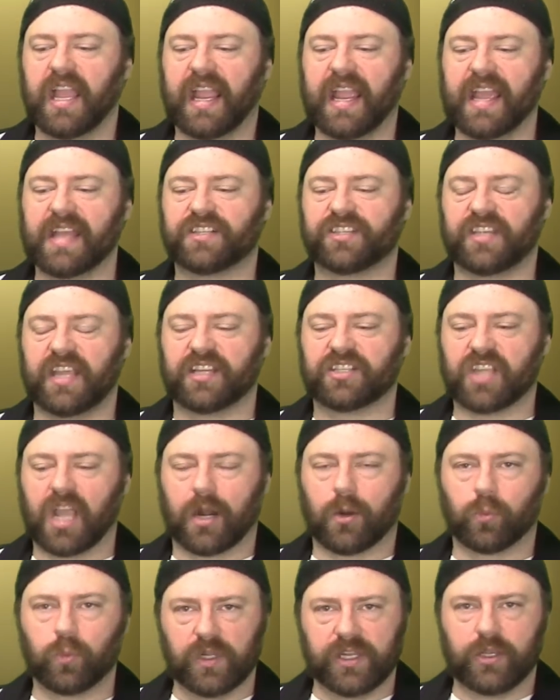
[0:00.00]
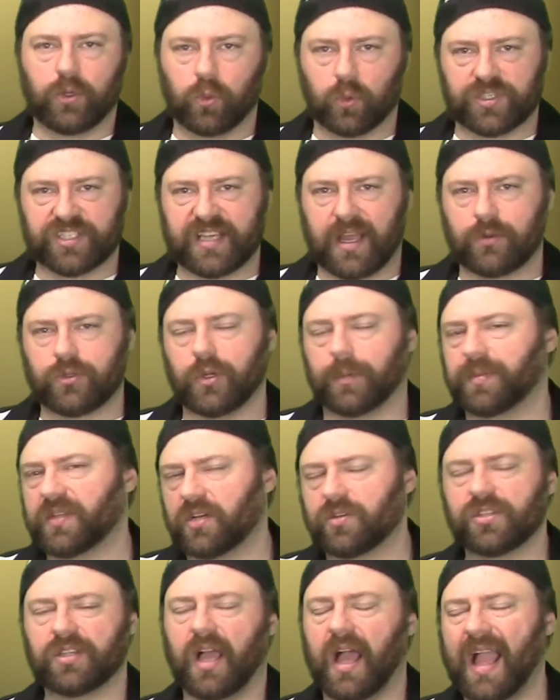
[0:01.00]
It's got a really cool sound to it, but
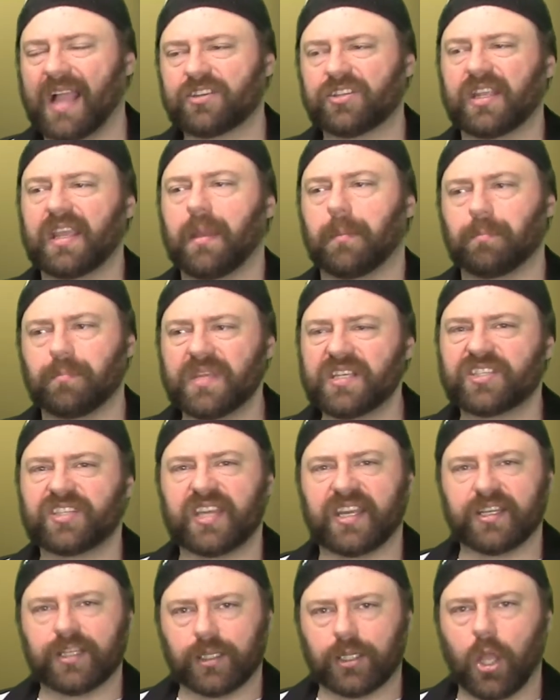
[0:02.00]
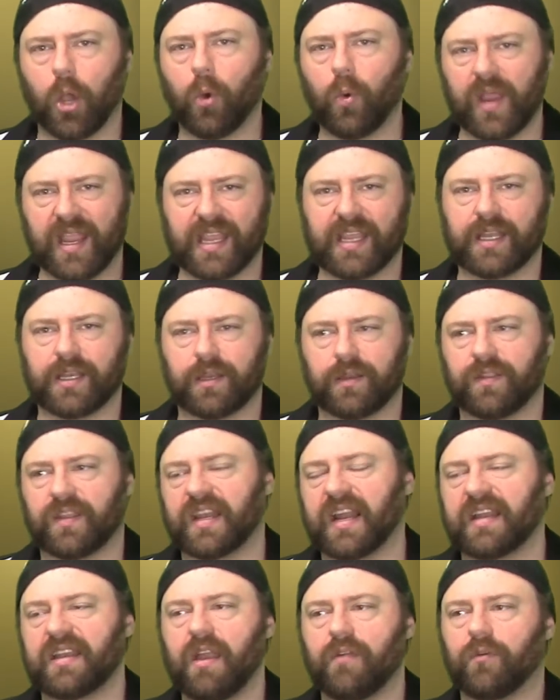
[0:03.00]
there's actually a missing low end
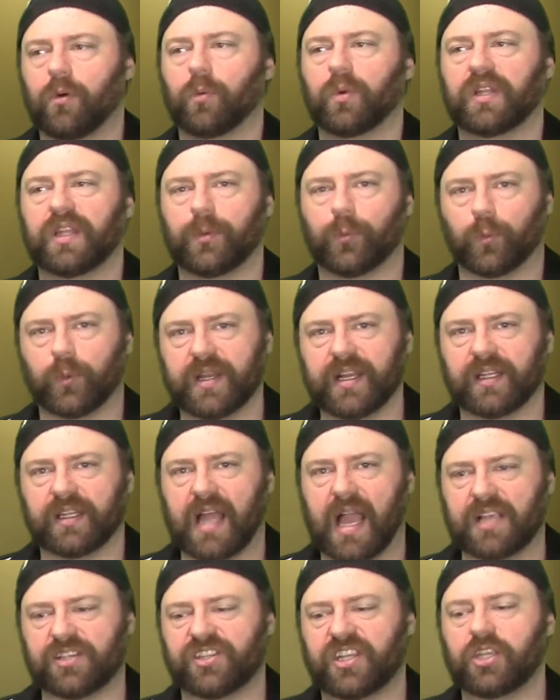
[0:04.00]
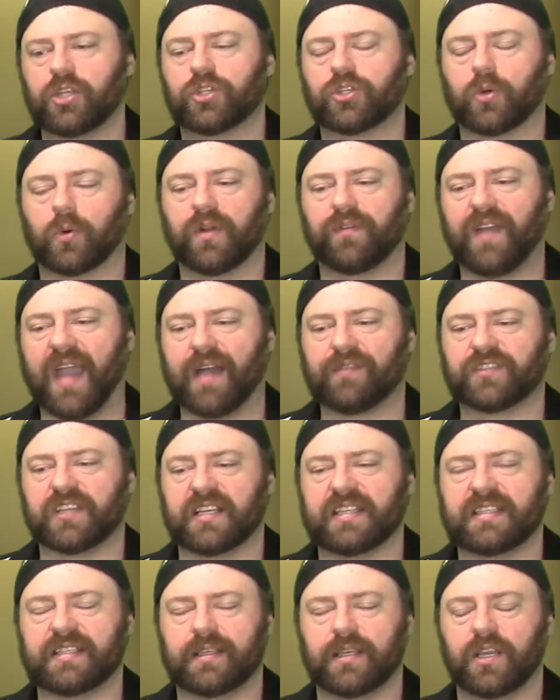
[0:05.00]
that I never really realized, that you sort of have
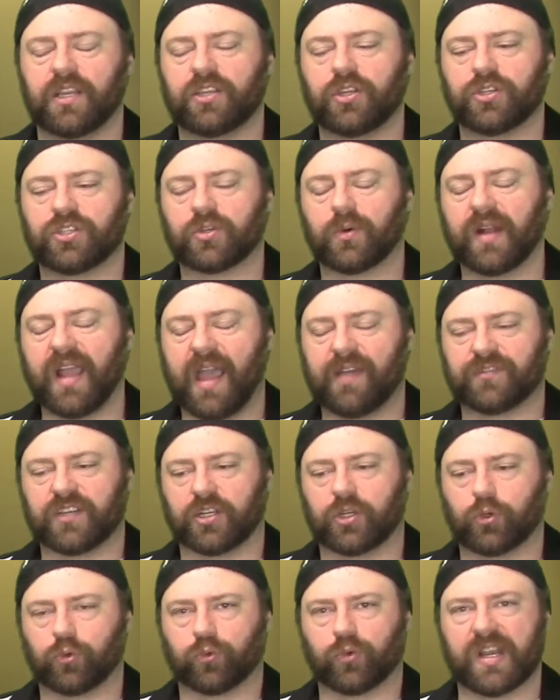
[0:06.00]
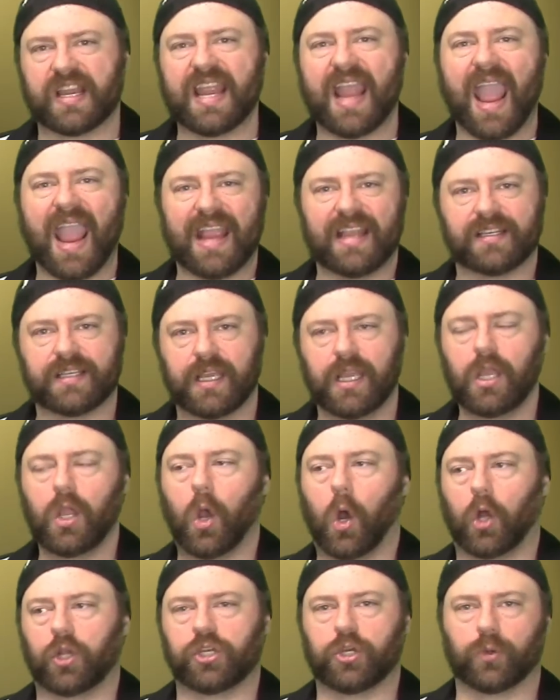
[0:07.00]
to create
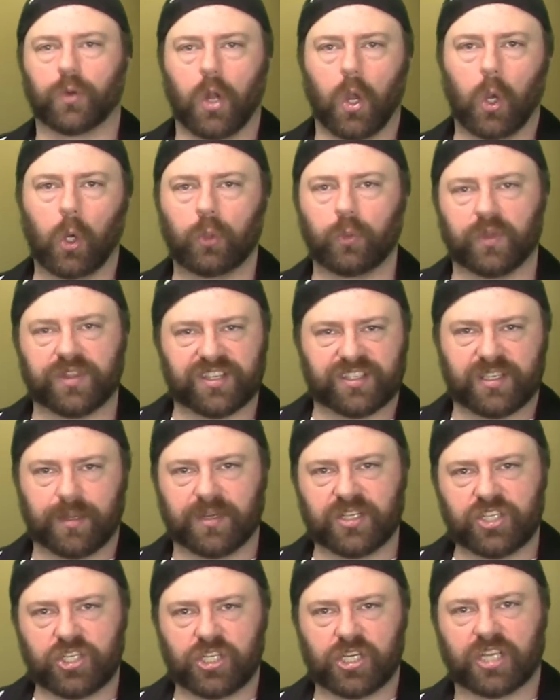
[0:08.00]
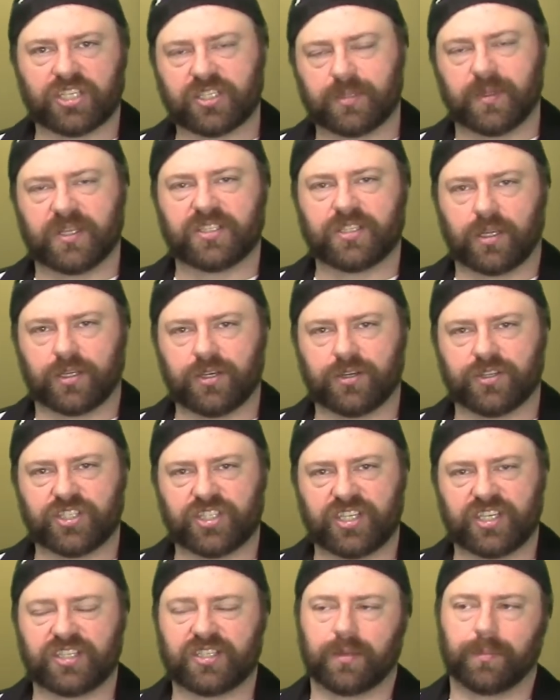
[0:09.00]
on your own with some adjustments on your
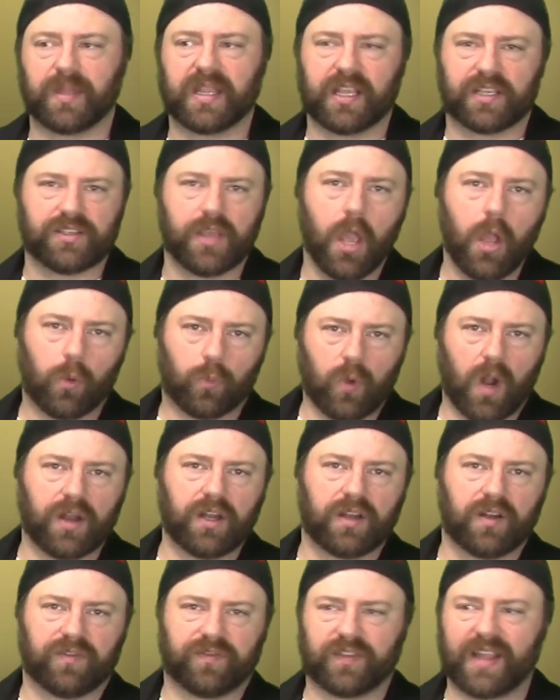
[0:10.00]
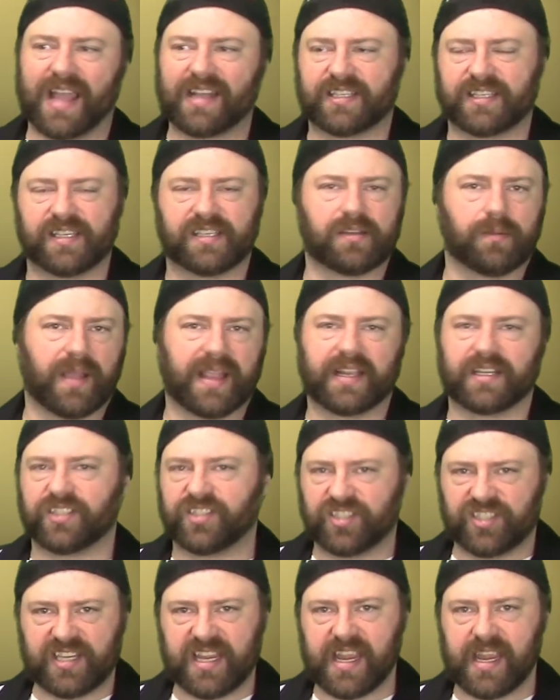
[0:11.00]
system, because running a flat system, I can
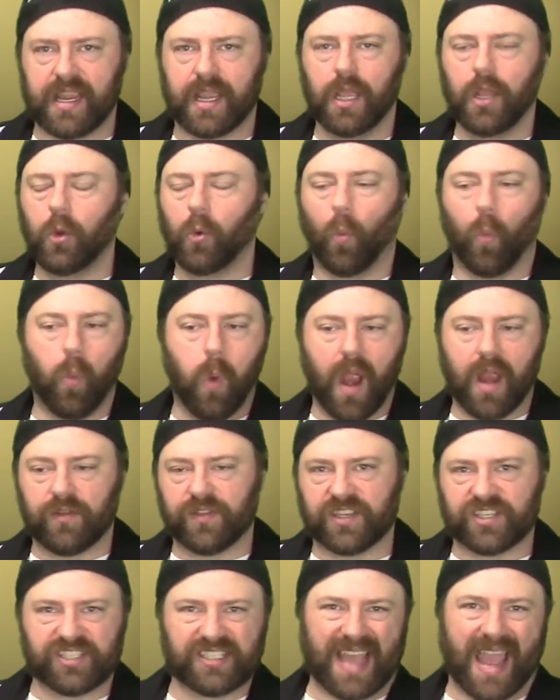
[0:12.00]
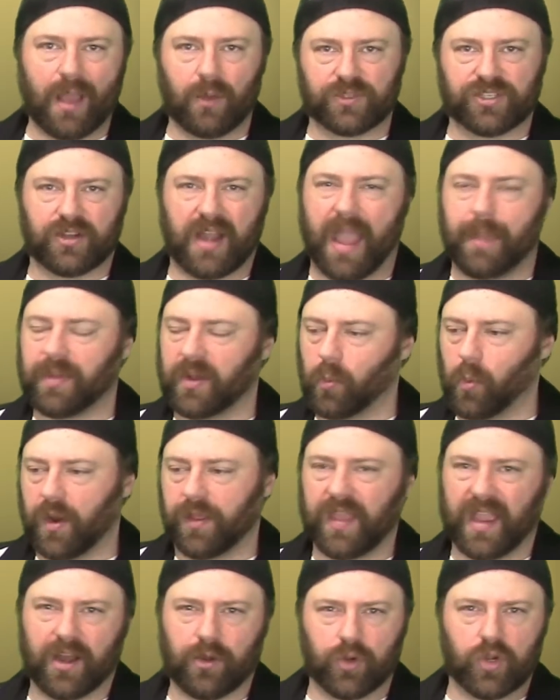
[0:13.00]
see where the sounds are happening, where
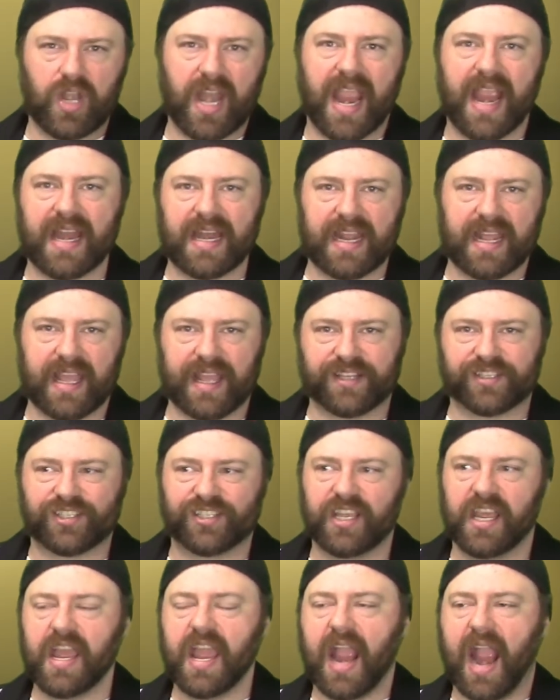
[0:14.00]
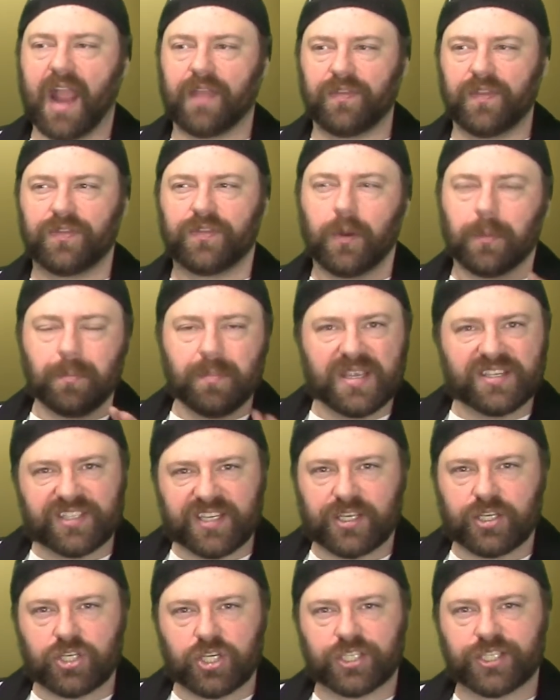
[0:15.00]
that grenade hits, and they're
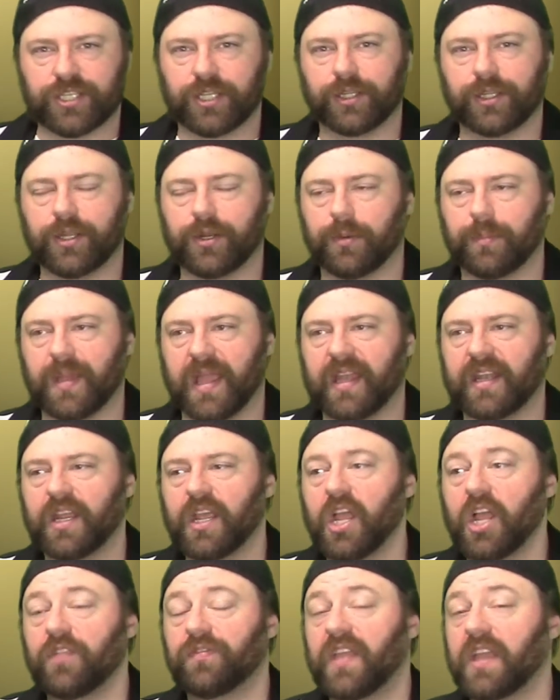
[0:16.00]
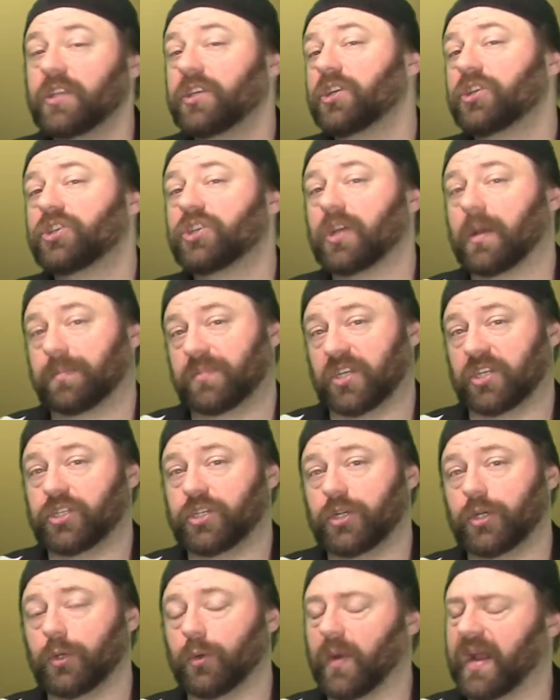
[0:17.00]
missing just a little bit. Then you jump to
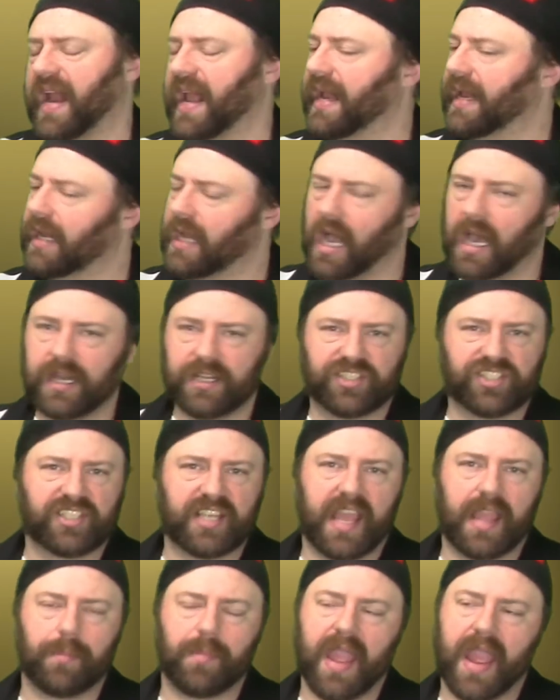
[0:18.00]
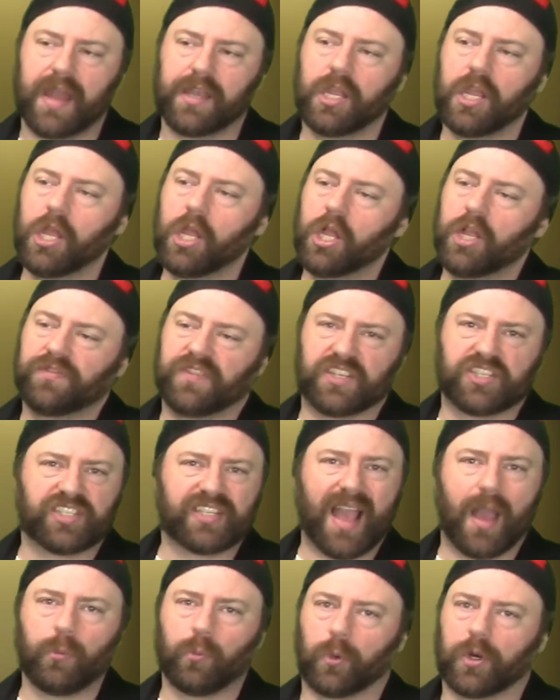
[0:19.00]
2, and I gotta say, man, the
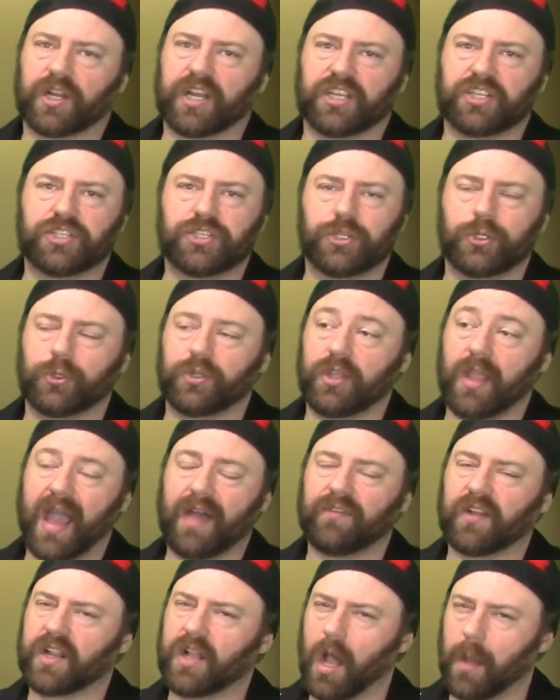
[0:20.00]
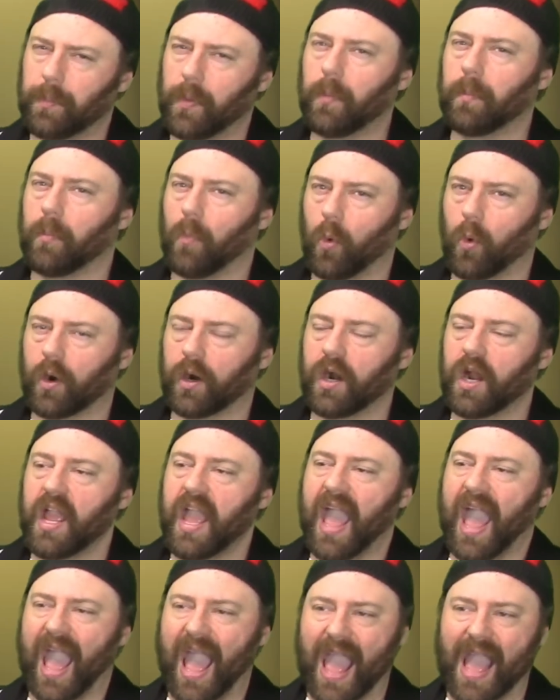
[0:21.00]
sound work in 2, you have a couple more
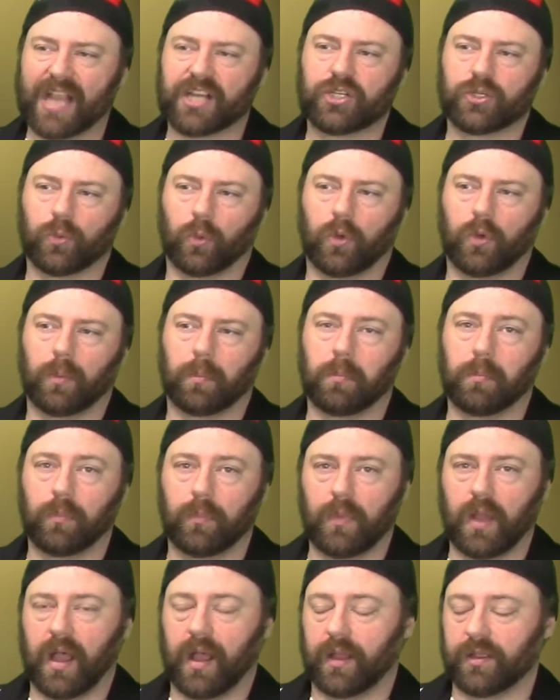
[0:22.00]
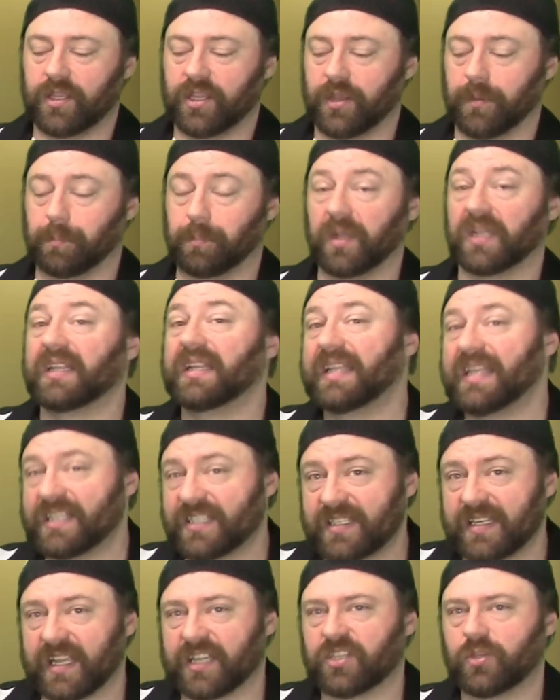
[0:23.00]
actual
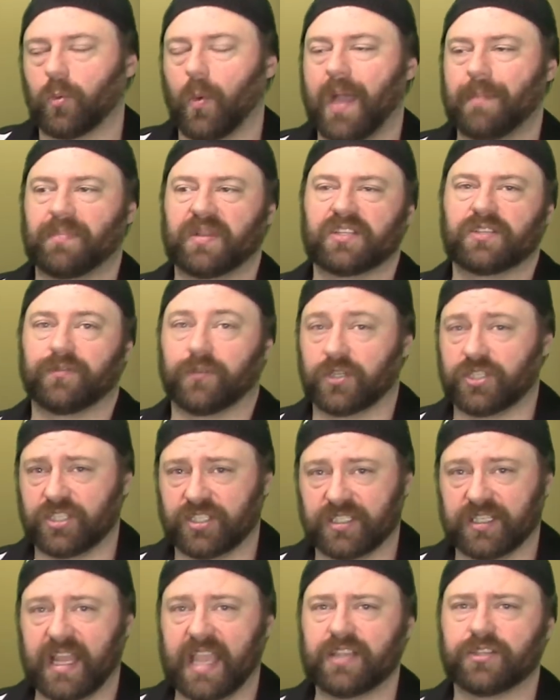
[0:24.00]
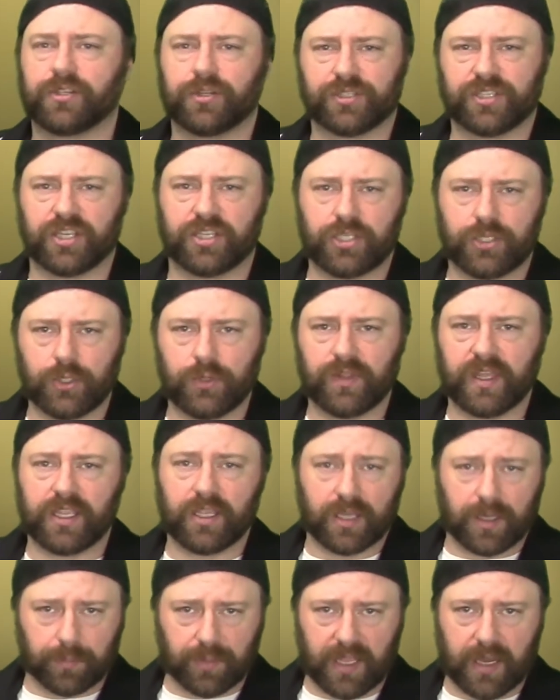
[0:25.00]
ballistics weapons versus lasers in 2 that
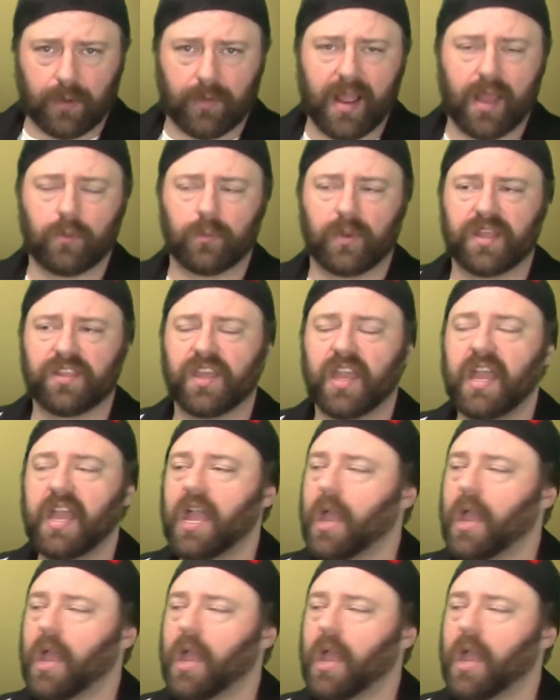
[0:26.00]
you can play around with.